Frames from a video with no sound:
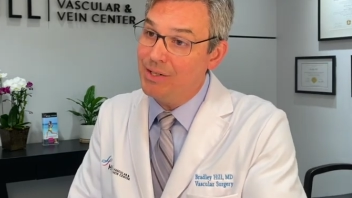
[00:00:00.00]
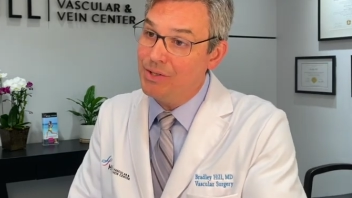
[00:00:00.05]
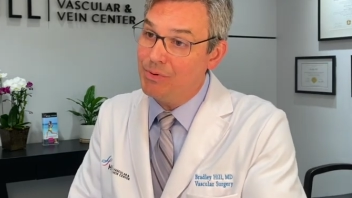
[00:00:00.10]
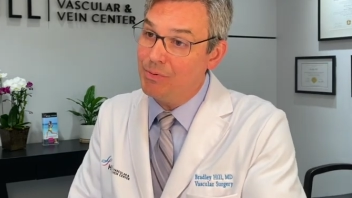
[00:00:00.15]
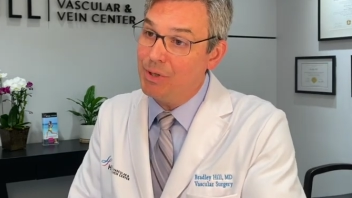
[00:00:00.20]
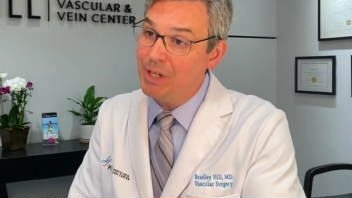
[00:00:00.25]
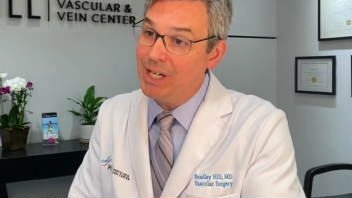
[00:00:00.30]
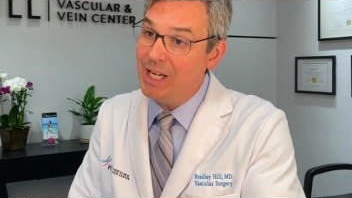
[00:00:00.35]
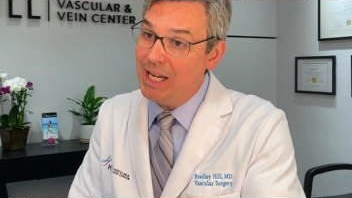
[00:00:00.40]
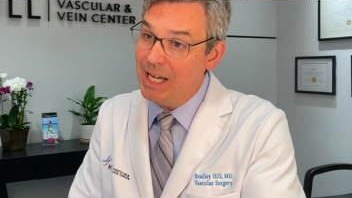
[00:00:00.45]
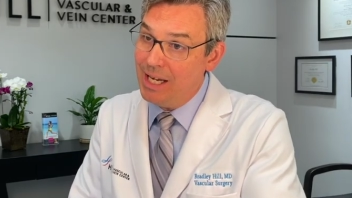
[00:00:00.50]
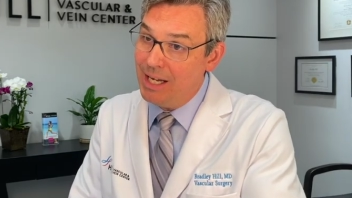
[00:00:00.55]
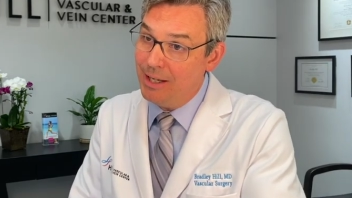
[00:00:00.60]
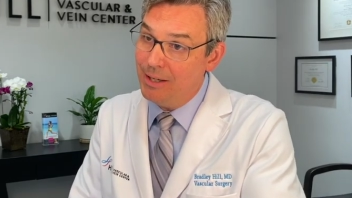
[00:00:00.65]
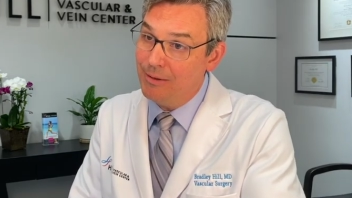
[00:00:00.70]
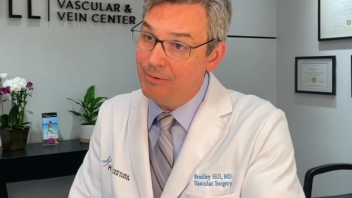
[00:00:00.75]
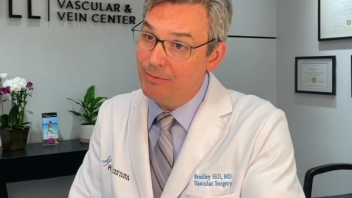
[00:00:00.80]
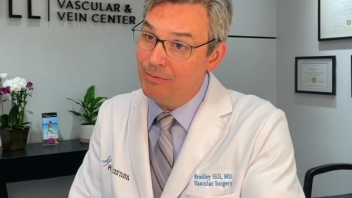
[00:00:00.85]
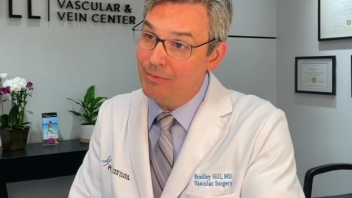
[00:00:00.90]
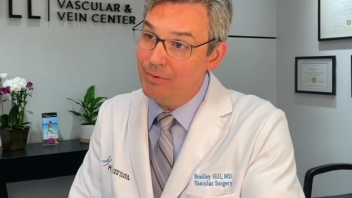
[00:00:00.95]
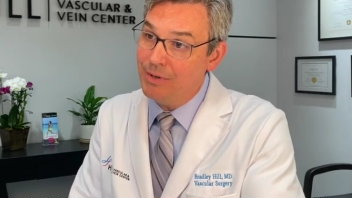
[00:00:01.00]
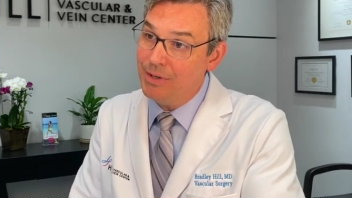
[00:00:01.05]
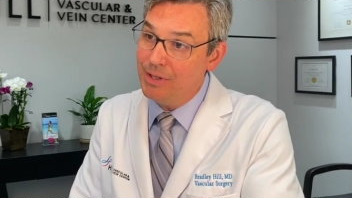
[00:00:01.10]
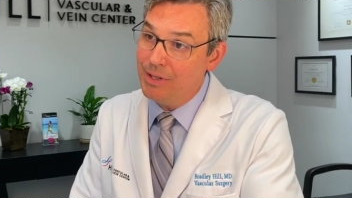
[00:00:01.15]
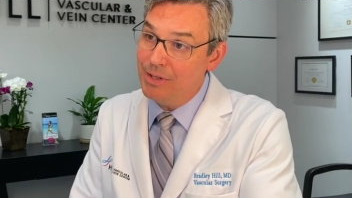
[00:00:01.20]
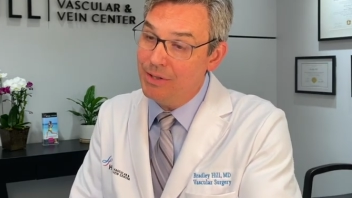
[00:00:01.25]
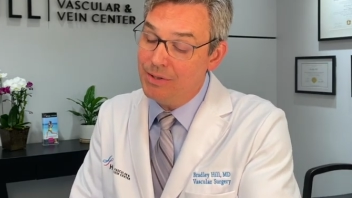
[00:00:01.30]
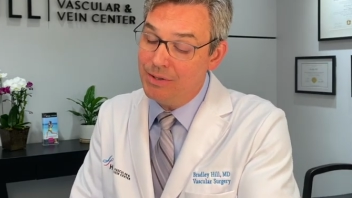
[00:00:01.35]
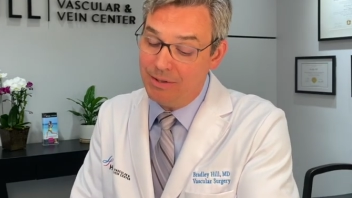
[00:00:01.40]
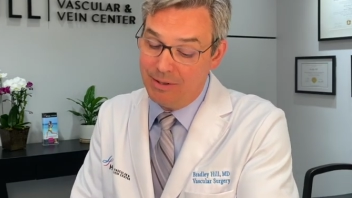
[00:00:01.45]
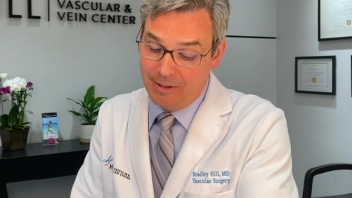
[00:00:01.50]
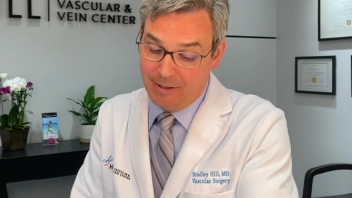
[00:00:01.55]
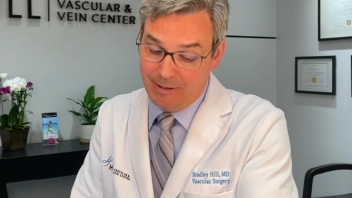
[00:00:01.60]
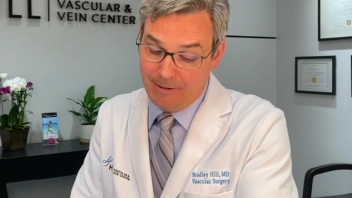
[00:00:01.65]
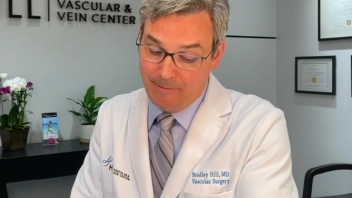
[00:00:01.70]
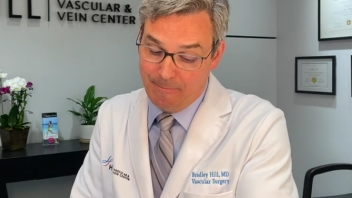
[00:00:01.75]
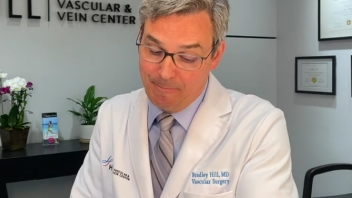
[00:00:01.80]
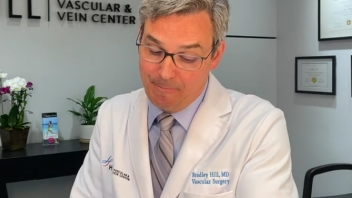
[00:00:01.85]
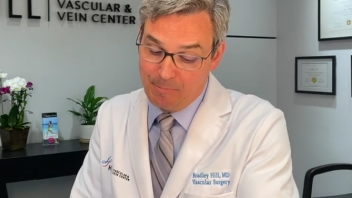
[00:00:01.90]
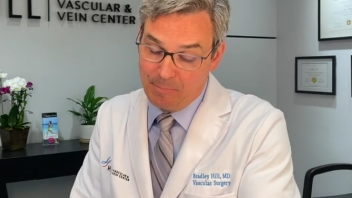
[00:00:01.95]
as we can with these
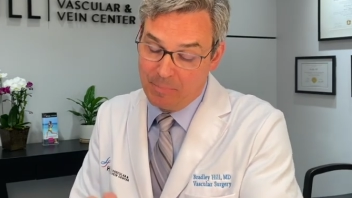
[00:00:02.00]
um,